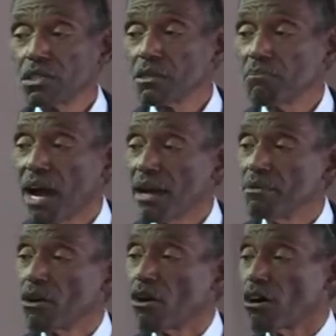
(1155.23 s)
Bible
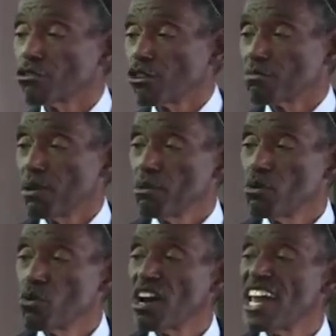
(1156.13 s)
called those people who
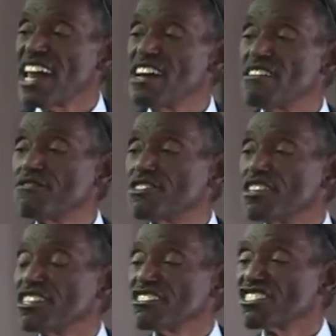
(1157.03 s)
are ever
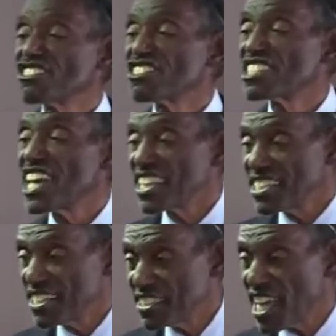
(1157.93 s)

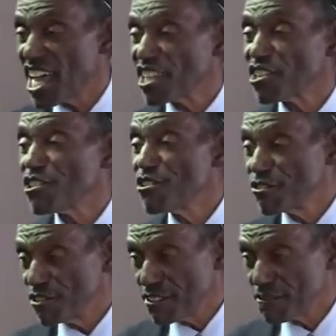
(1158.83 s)
studying and
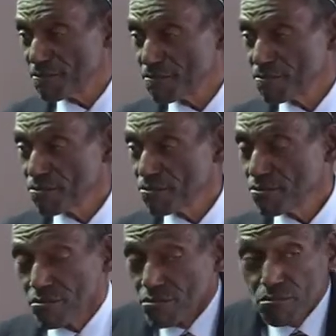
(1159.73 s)
learning.
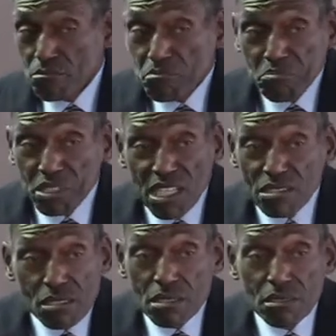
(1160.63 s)
But they
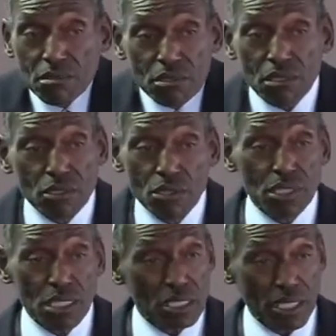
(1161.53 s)
still don't know
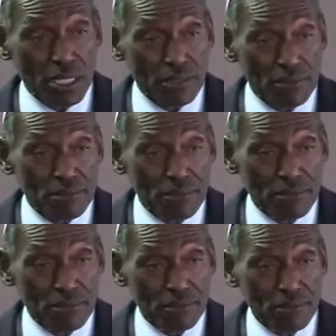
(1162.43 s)
anything.
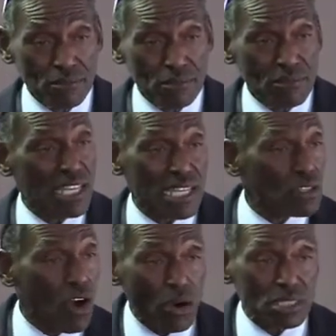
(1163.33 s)
They're getting,
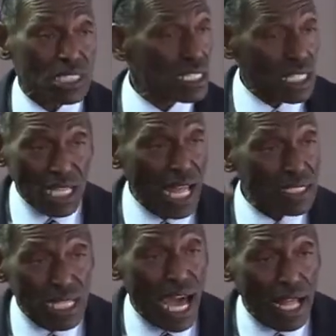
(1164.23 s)
always getting a lot of
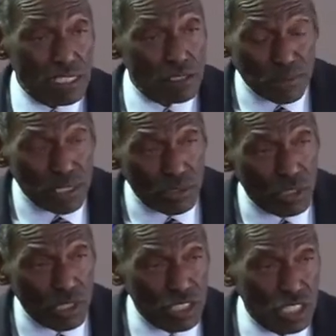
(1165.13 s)
knowledge, but they don't know
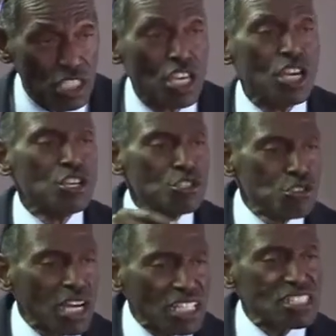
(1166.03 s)
anything. You got
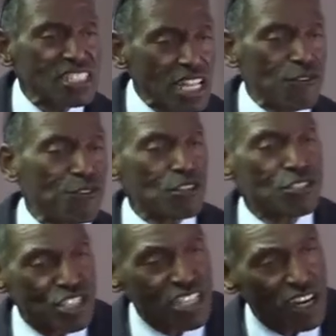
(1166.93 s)
to study for
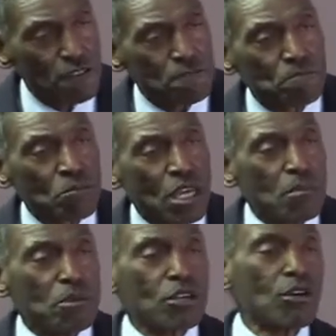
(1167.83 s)
yourself
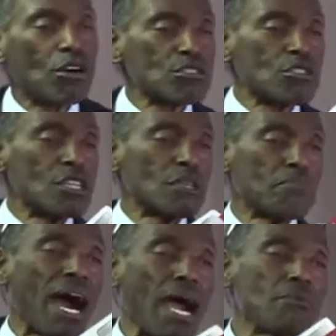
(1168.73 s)
because the
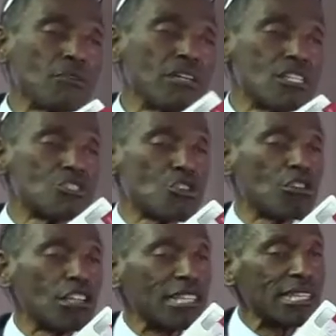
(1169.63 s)
Bible is your
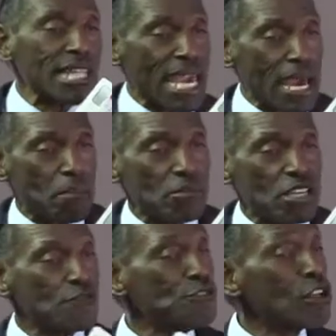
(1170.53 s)
lamp. If
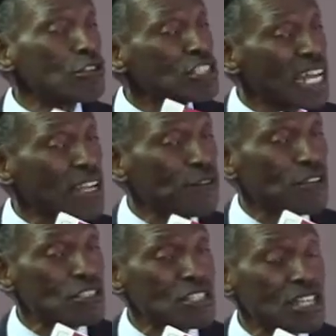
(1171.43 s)
you don't study for
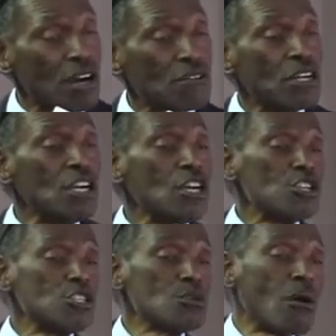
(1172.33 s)
yourself,
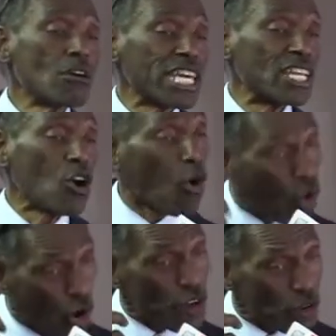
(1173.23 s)
you won't get
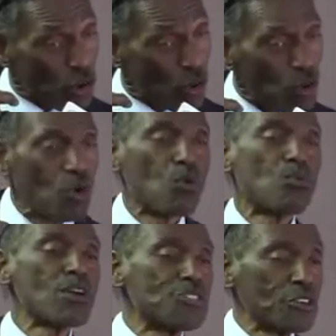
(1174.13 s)
oil
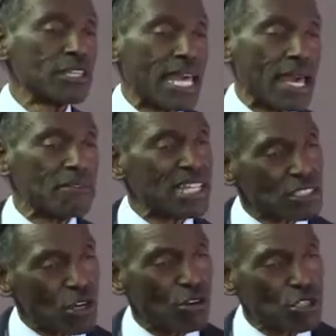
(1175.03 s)
with your lamp. And that's the
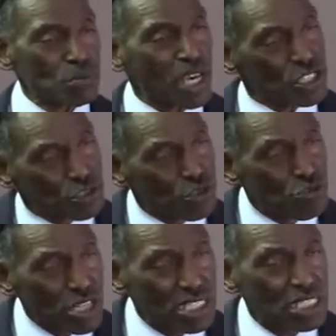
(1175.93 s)
Holy Spirit. As you read
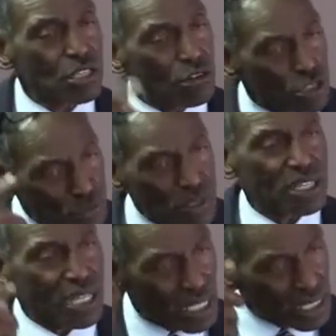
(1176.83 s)
this, the Holy Spirit can
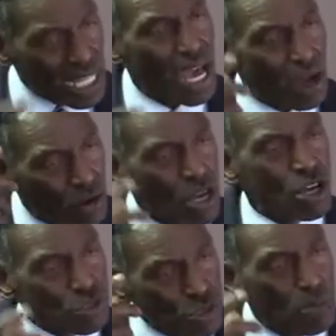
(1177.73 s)
endow
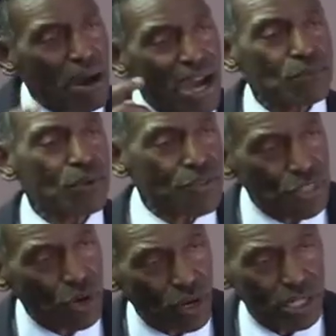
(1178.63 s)
your mind with thought.